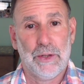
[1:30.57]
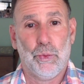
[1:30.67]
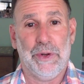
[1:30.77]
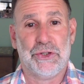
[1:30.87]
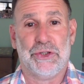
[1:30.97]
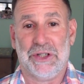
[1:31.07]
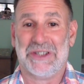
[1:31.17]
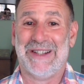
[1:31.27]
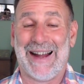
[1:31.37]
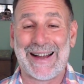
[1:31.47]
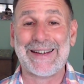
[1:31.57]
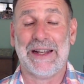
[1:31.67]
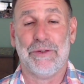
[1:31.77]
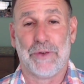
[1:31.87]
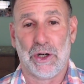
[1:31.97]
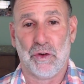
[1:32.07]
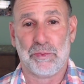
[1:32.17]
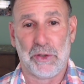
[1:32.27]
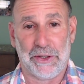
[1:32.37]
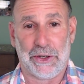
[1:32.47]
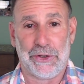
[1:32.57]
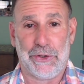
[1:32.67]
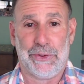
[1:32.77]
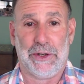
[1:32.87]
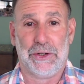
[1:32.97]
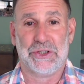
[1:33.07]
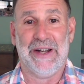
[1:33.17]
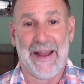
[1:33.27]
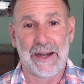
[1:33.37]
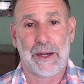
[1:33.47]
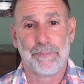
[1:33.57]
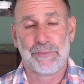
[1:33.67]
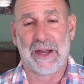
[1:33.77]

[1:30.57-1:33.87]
which does not involve pulling on your dog's neck.